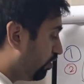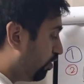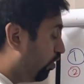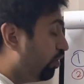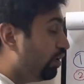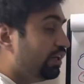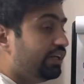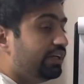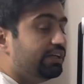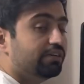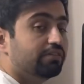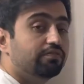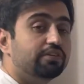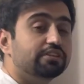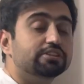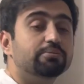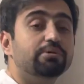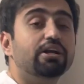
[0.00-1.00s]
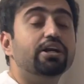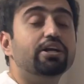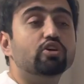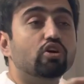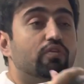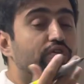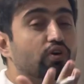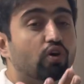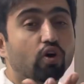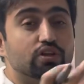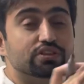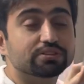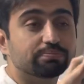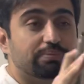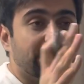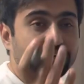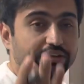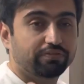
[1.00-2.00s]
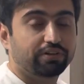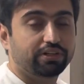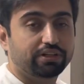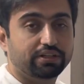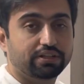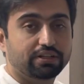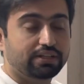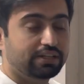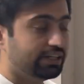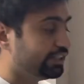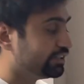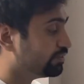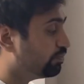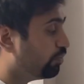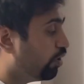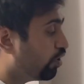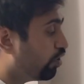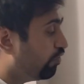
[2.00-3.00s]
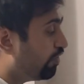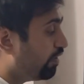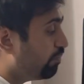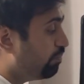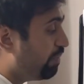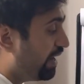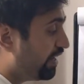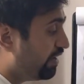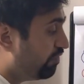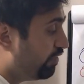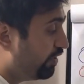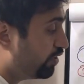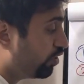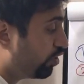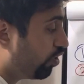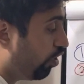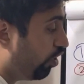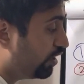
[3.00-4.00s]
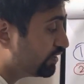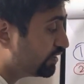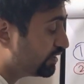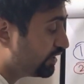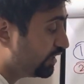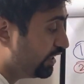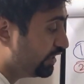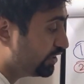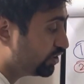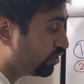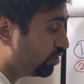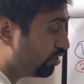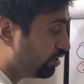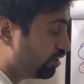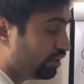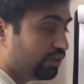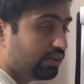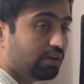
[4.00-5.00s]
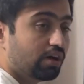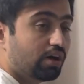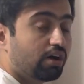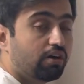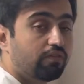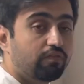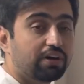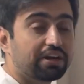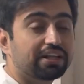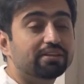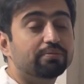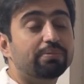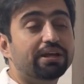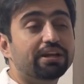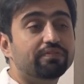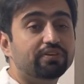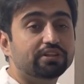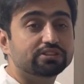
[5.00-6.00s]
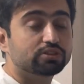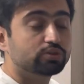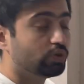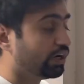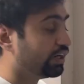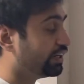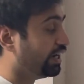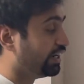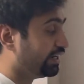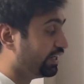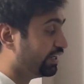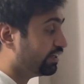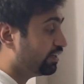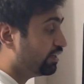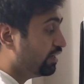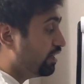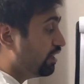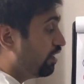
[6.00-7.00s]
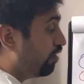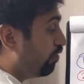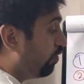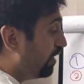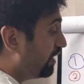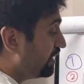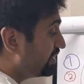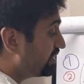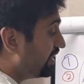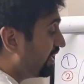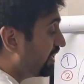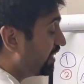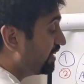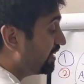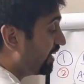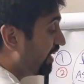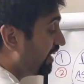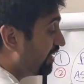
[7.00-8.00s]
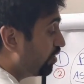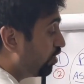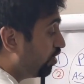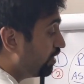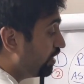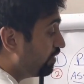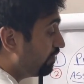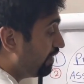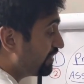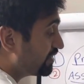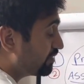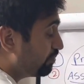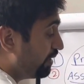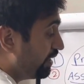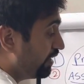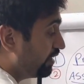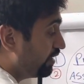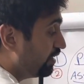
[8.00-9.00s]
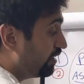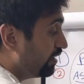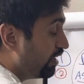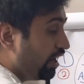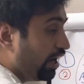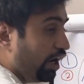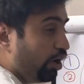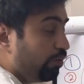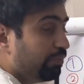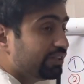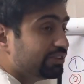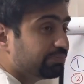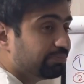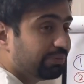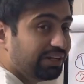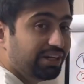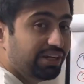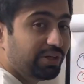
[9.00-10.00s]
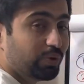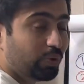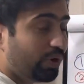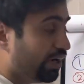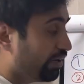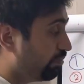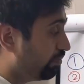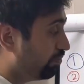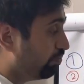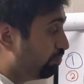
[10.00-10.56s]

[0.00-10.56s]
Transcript: only feasibility of cost benefit. It's more of a benefit to cost ratio. What are the benefits you are getting? What is the return on investment? How much money you are